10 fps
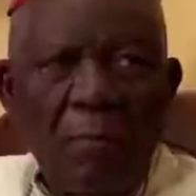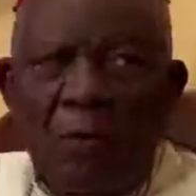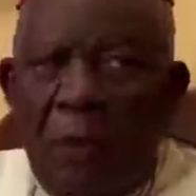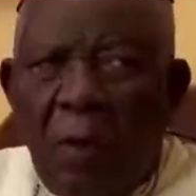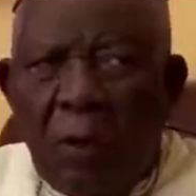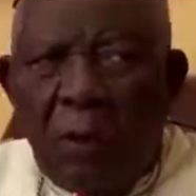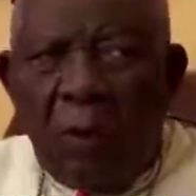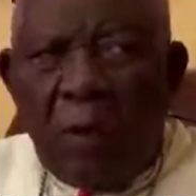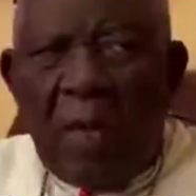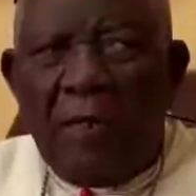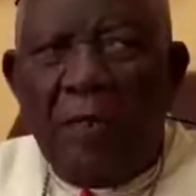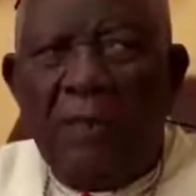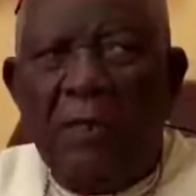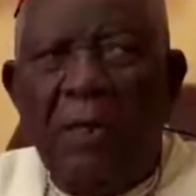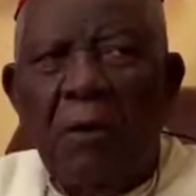movement that has to
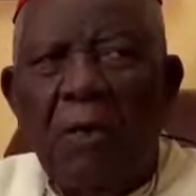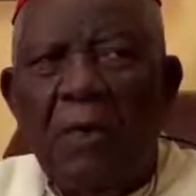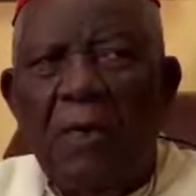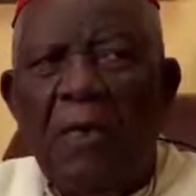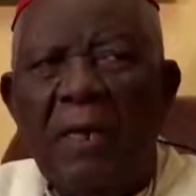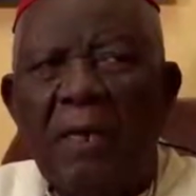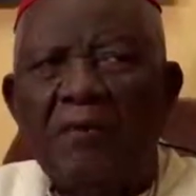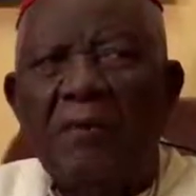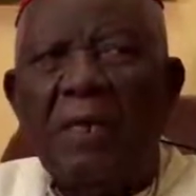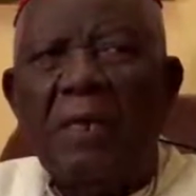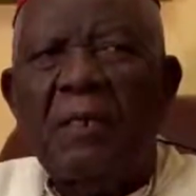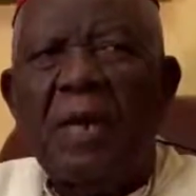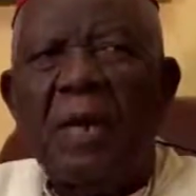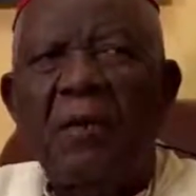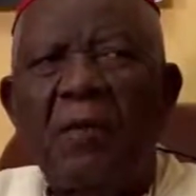do with national
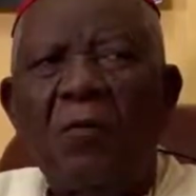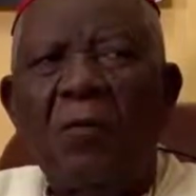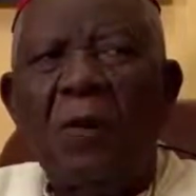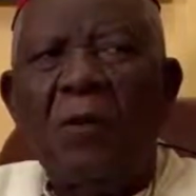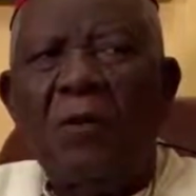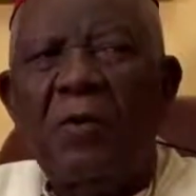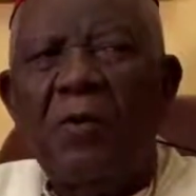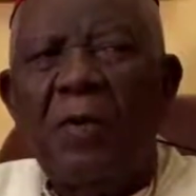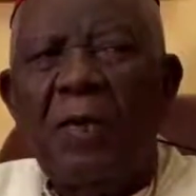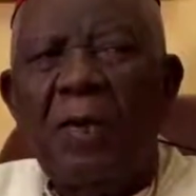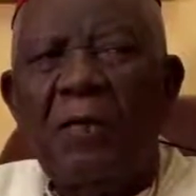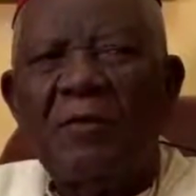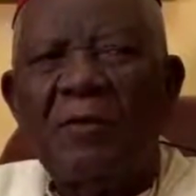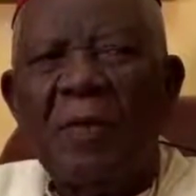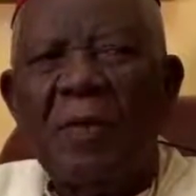dialogue. We are not on a
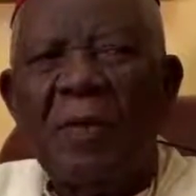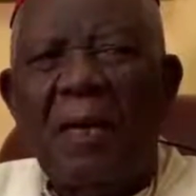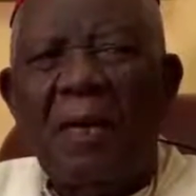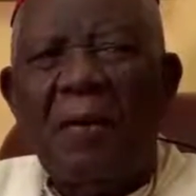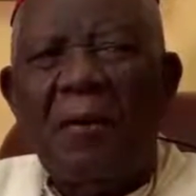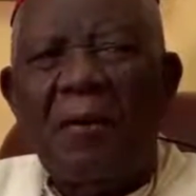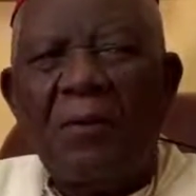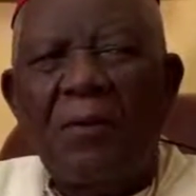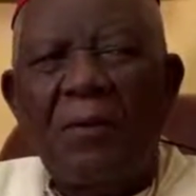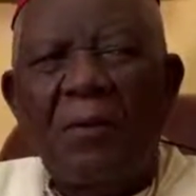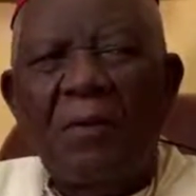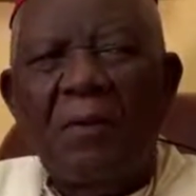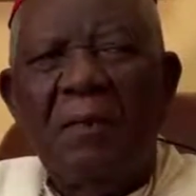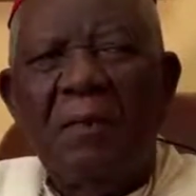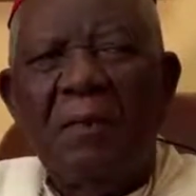national dialogue.
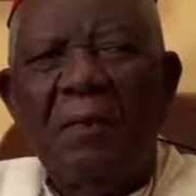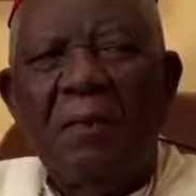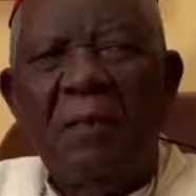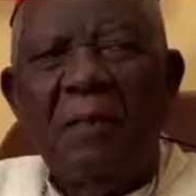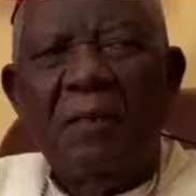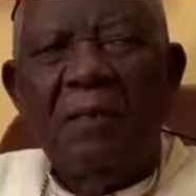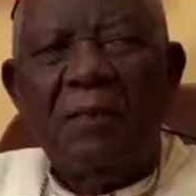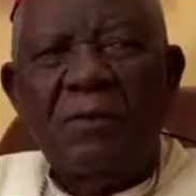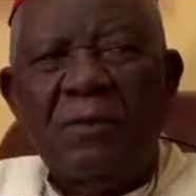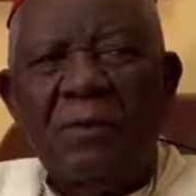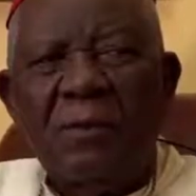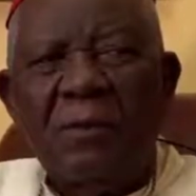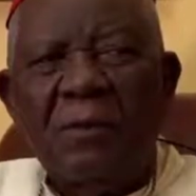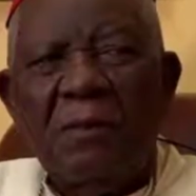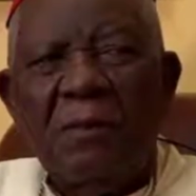Yet,
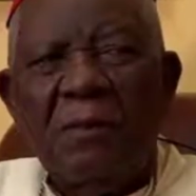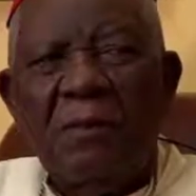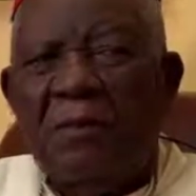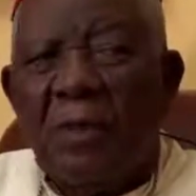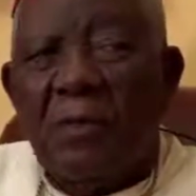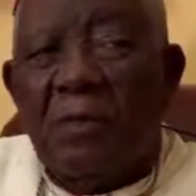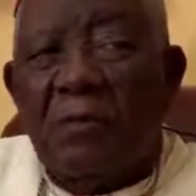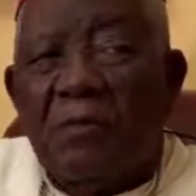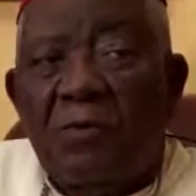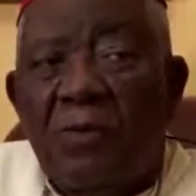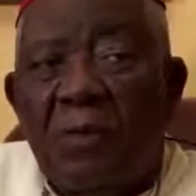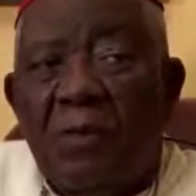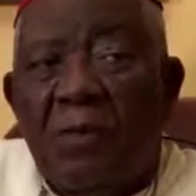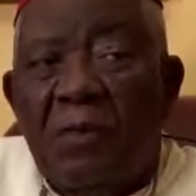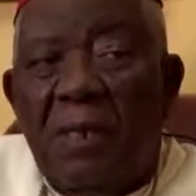it's not us to call
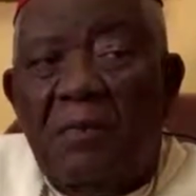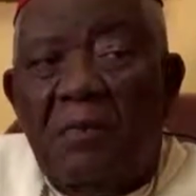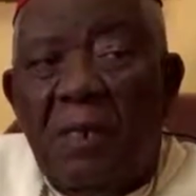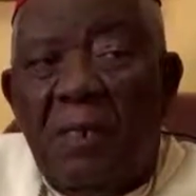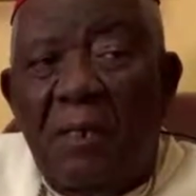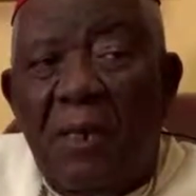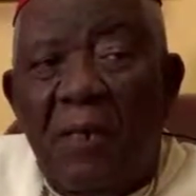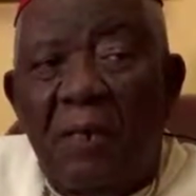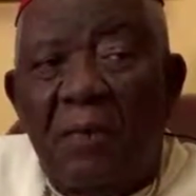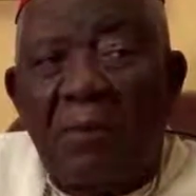the national dialogue.